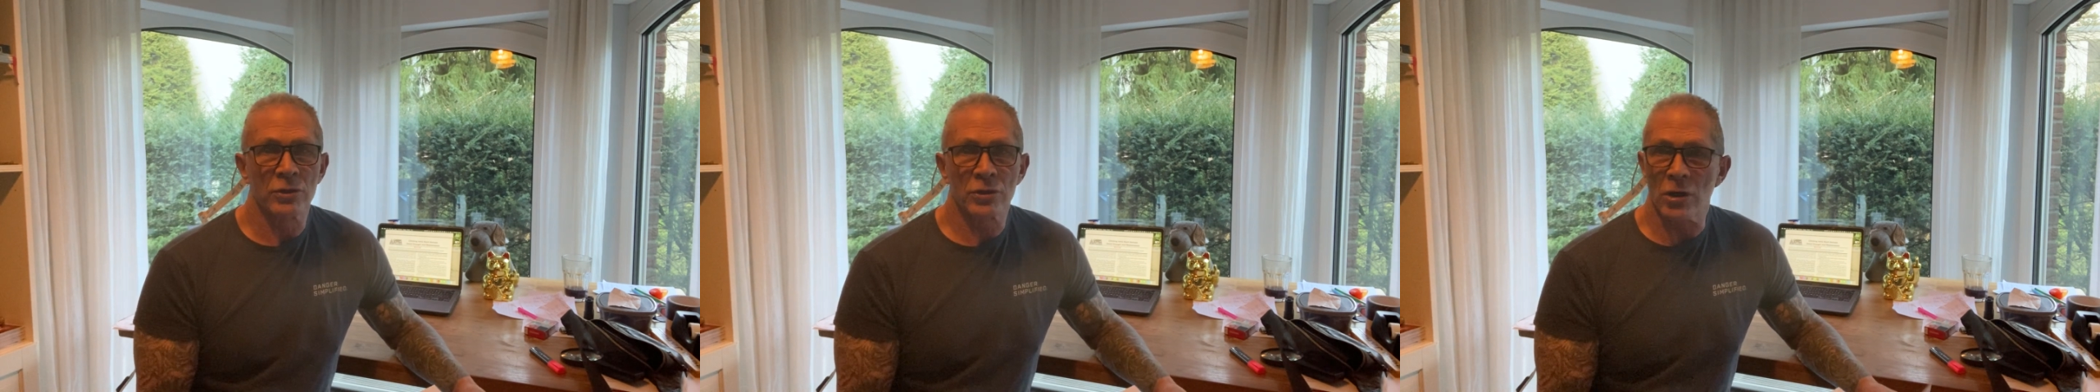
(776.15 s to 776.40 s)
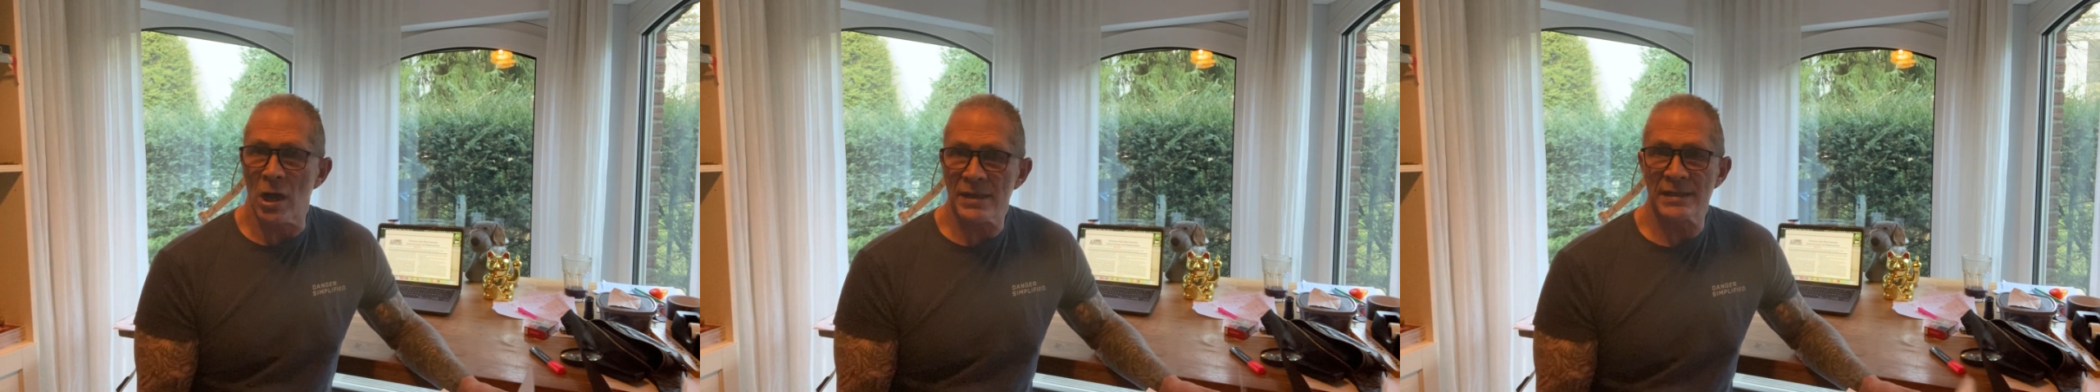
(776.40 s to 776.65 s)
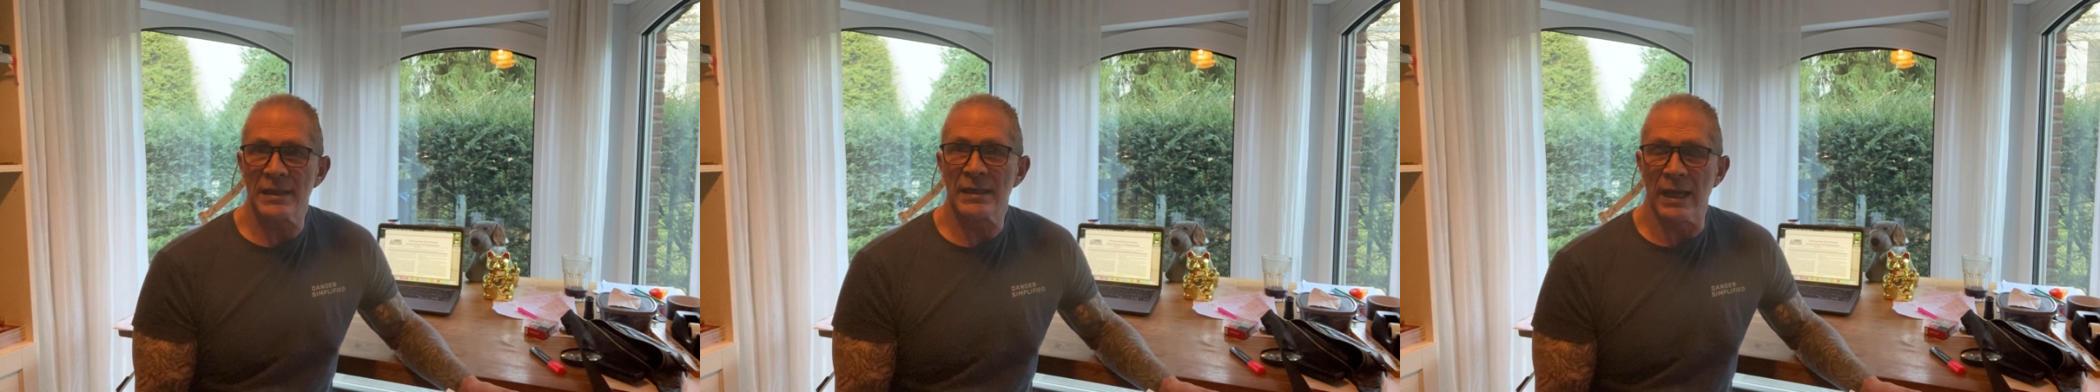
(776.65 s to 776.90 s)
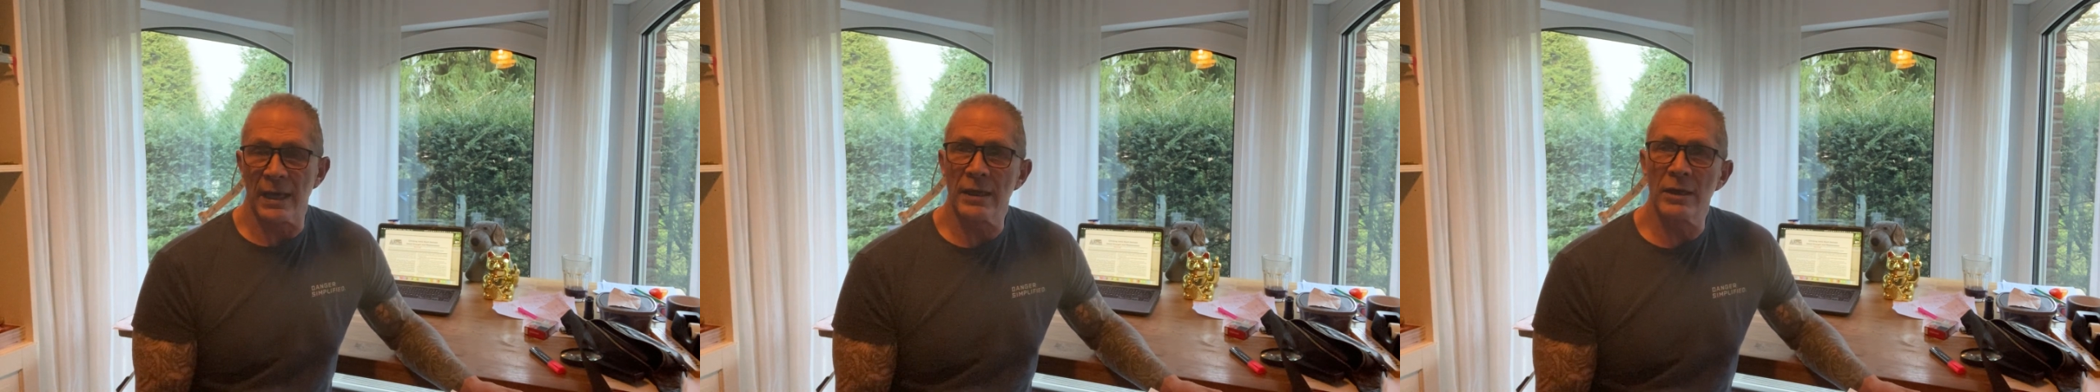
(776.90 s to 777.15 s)
Toss it,
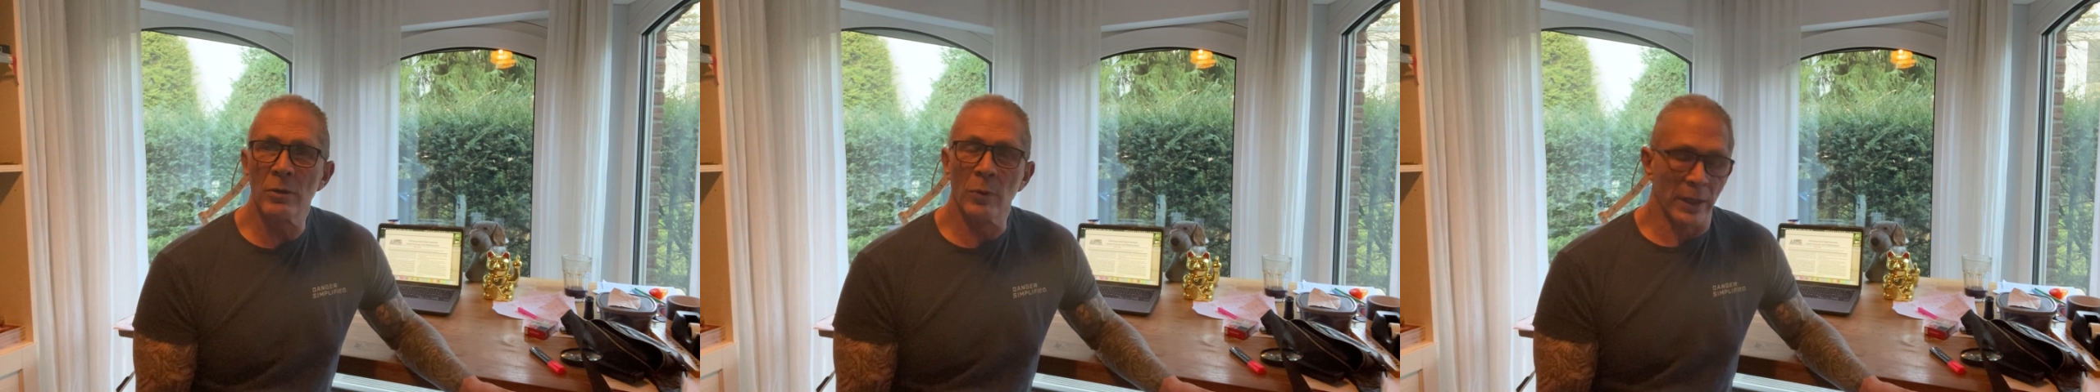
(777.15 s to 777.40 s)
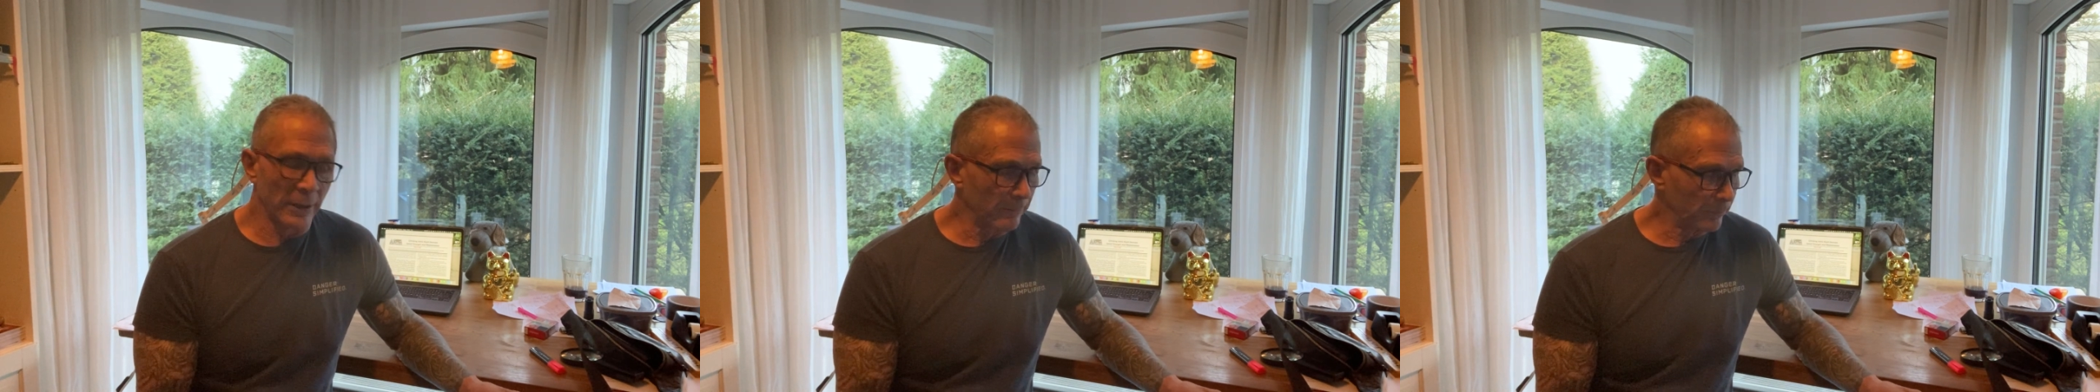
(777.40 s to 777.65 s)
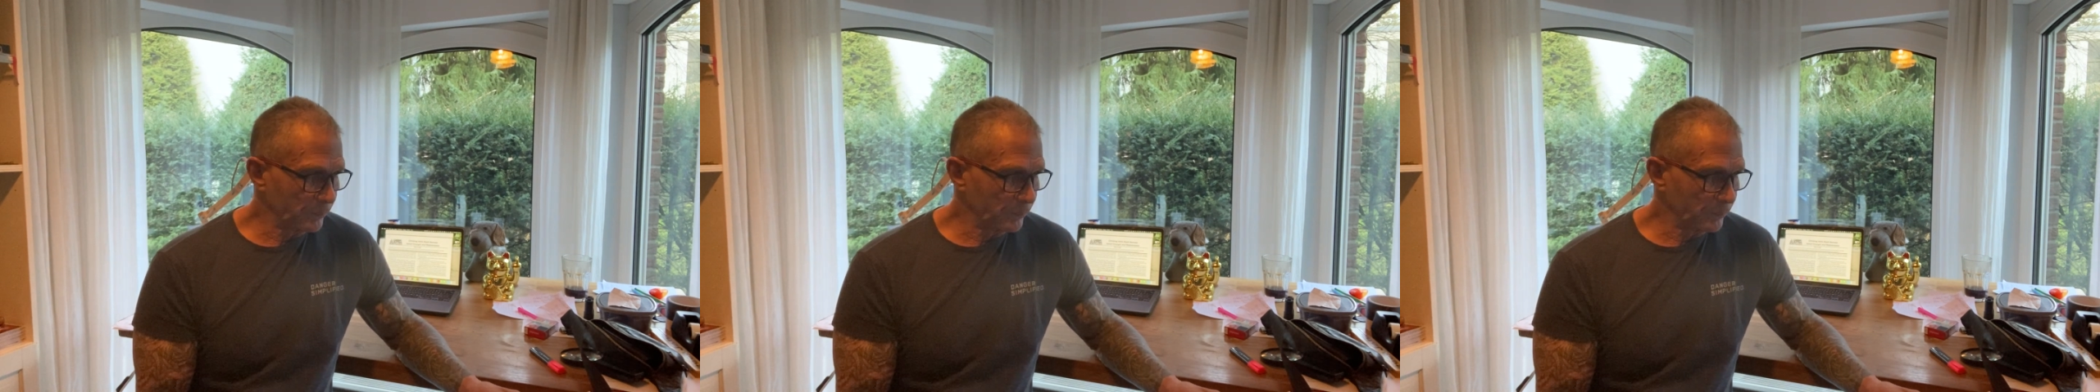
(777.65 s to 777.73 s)
get a new one.